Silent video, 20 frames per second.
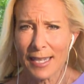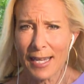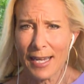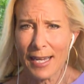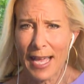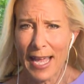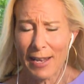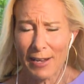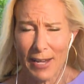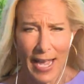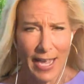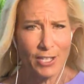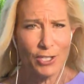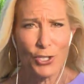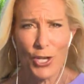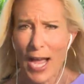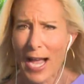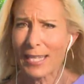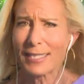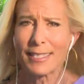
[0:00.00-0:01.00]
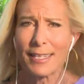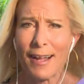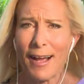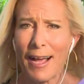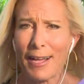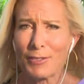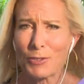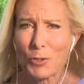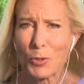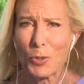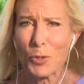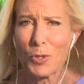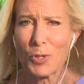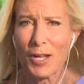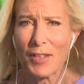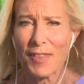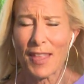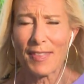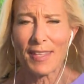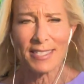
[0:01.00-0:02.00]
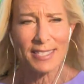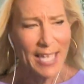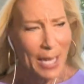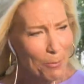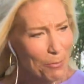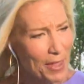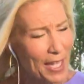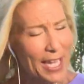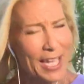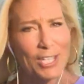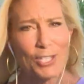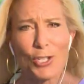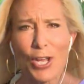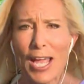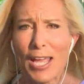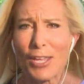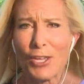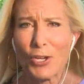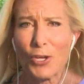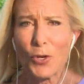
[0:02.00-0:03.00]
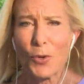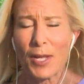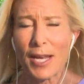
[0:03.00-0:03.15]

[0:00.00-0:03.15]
uh, at, at, Jackson High School, and then the same thing at JU.